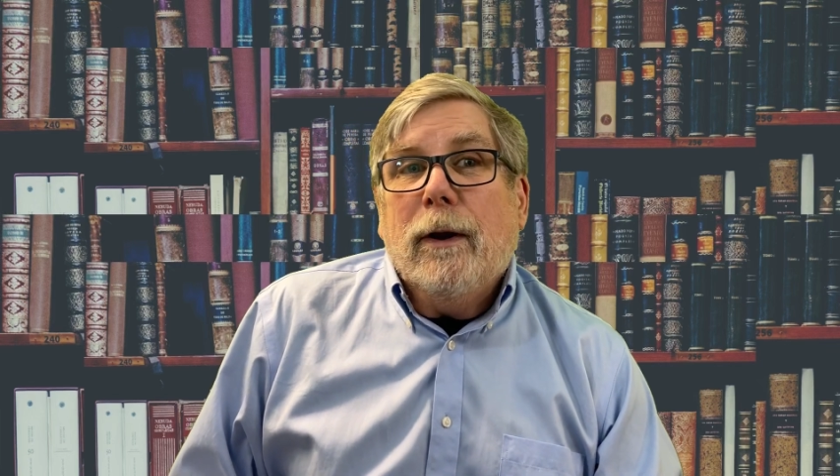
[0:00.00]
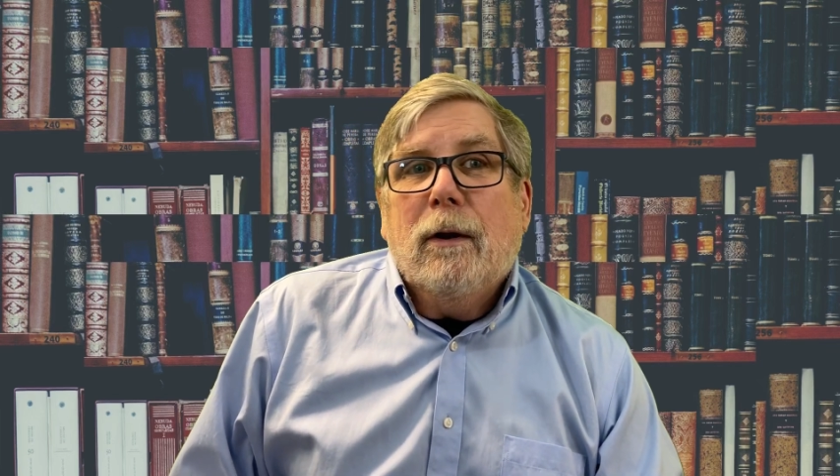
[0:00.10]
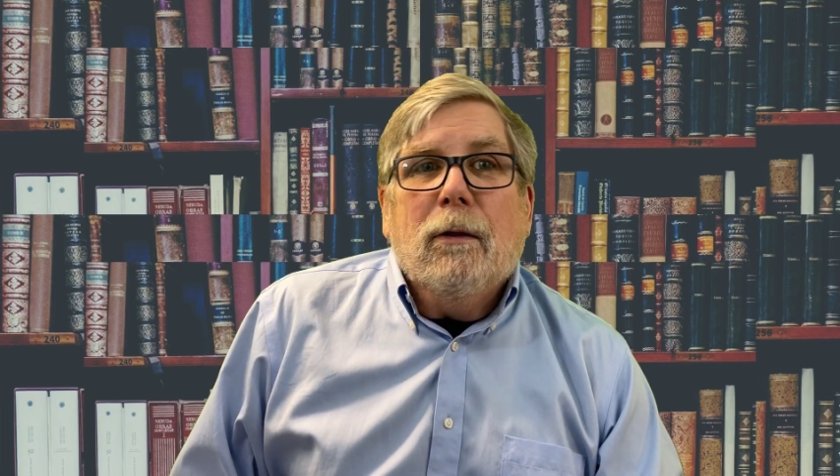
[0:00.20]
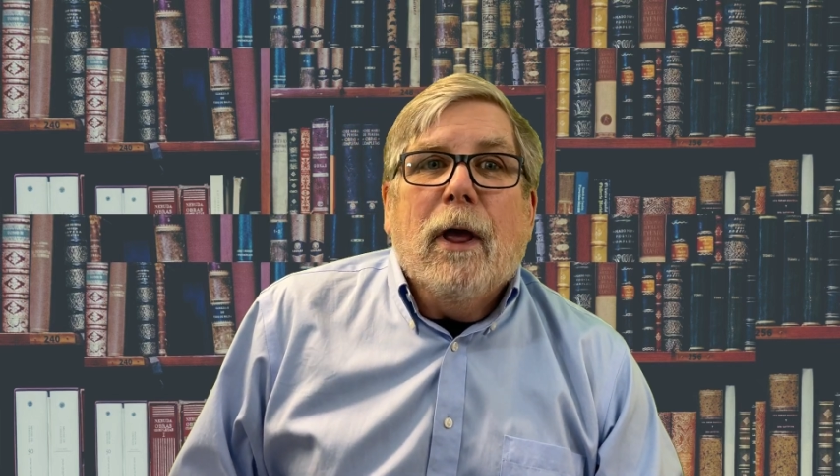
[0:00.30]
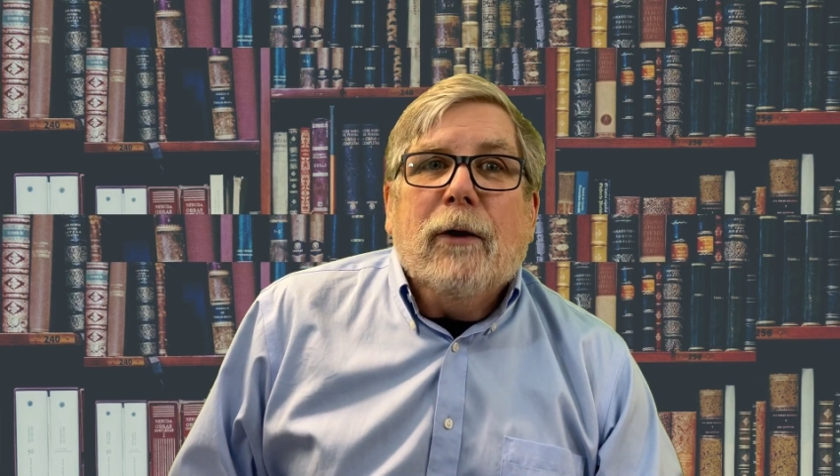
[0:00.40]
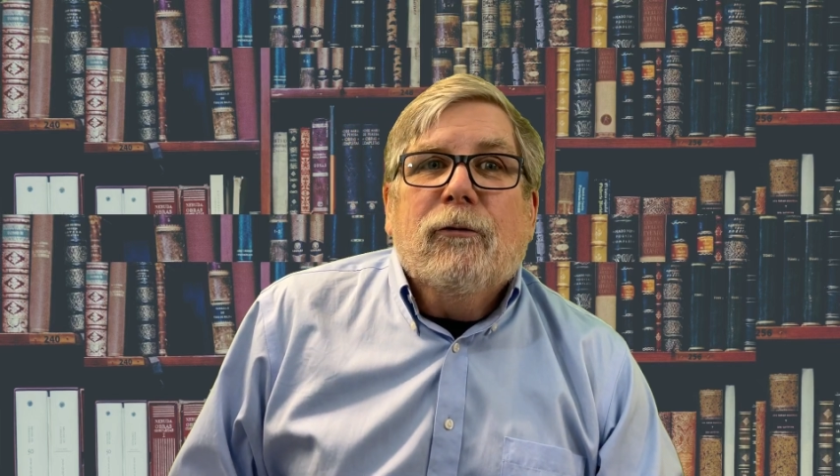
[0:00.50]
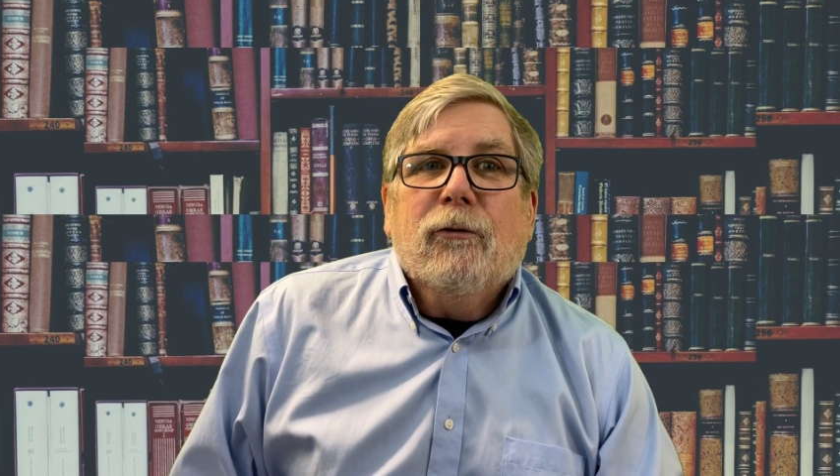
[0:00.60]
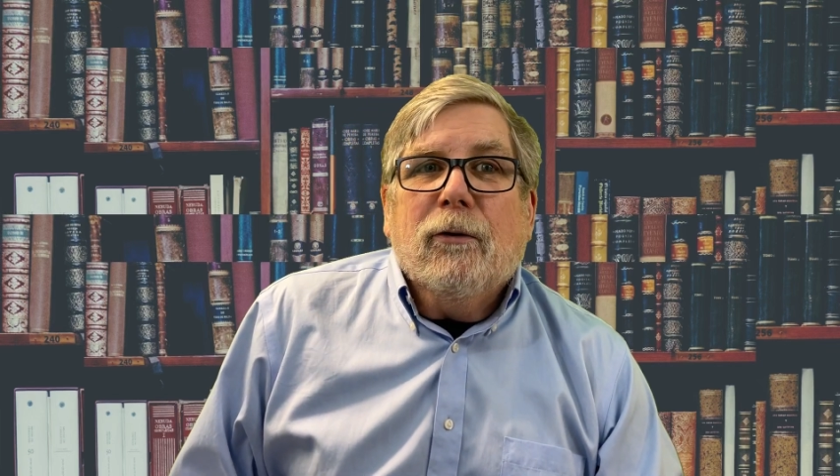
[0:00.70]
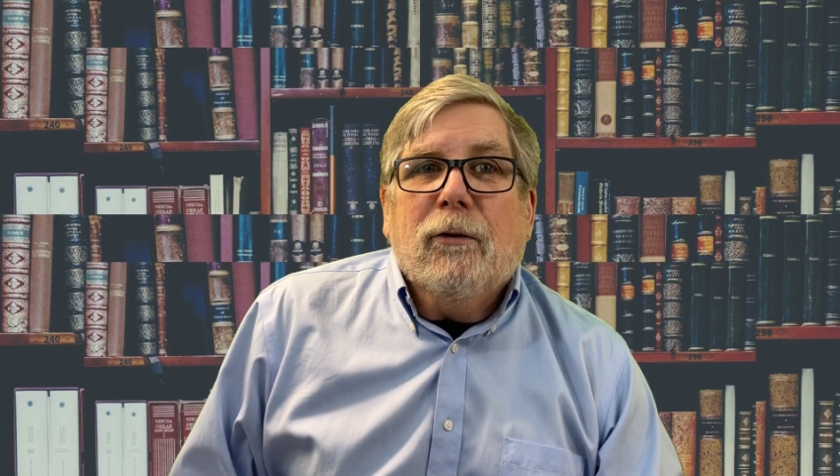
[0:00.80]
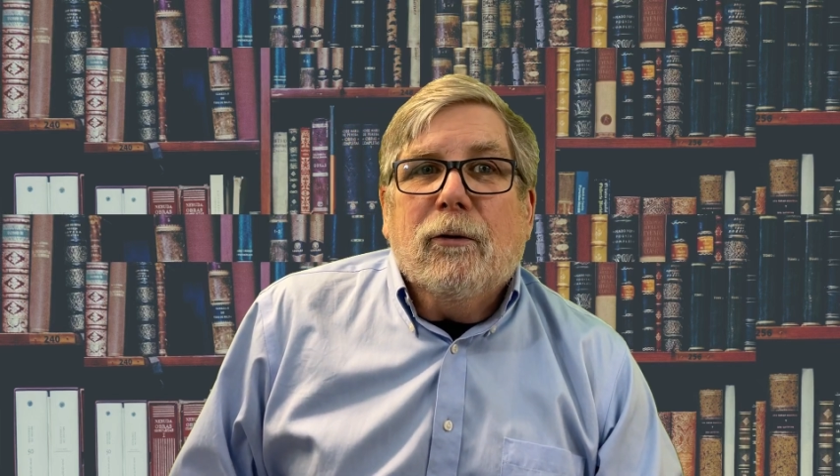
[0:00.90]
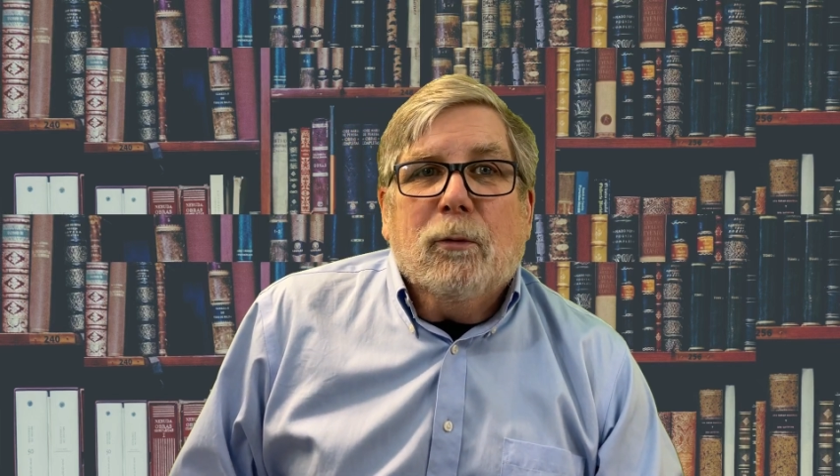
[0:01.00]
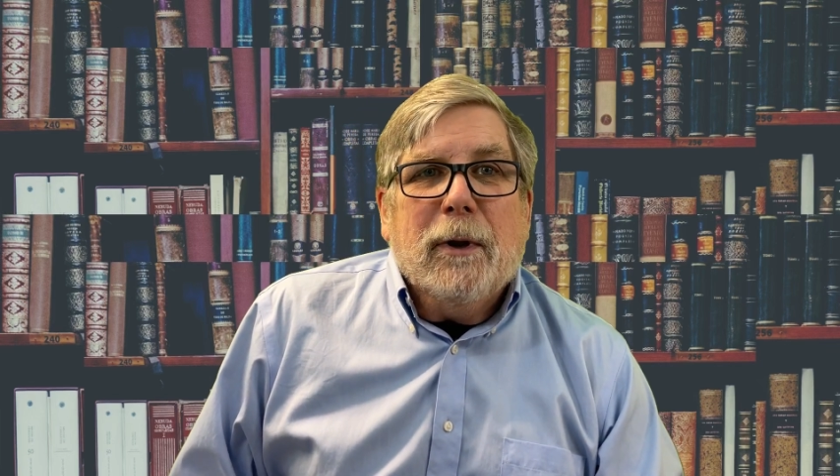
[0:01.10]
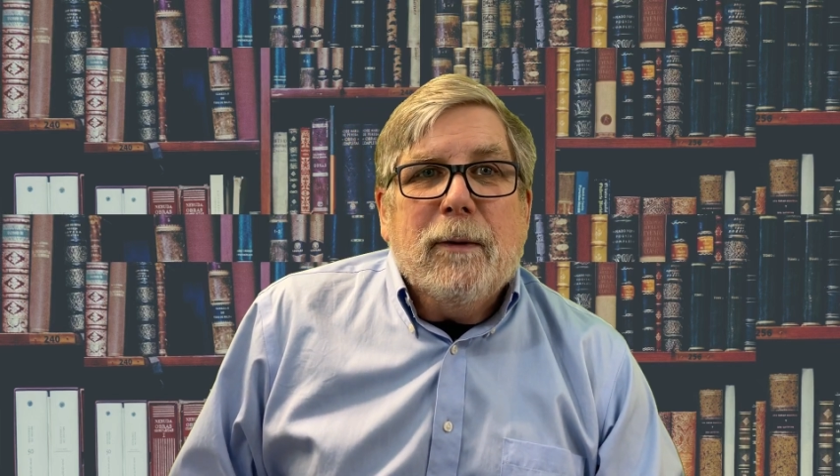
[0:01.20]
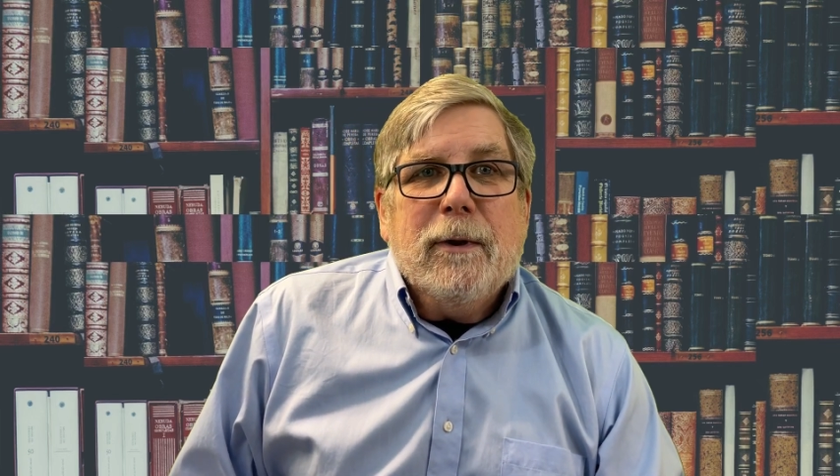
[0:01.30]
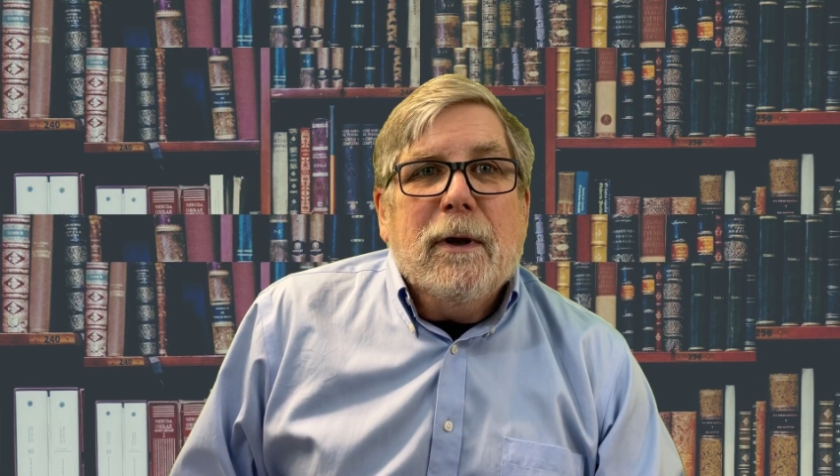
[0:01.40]
collection or
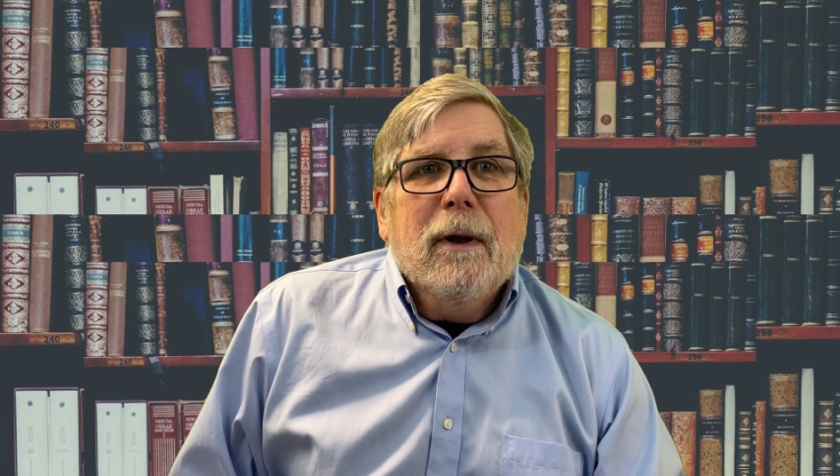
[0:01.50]
maybe,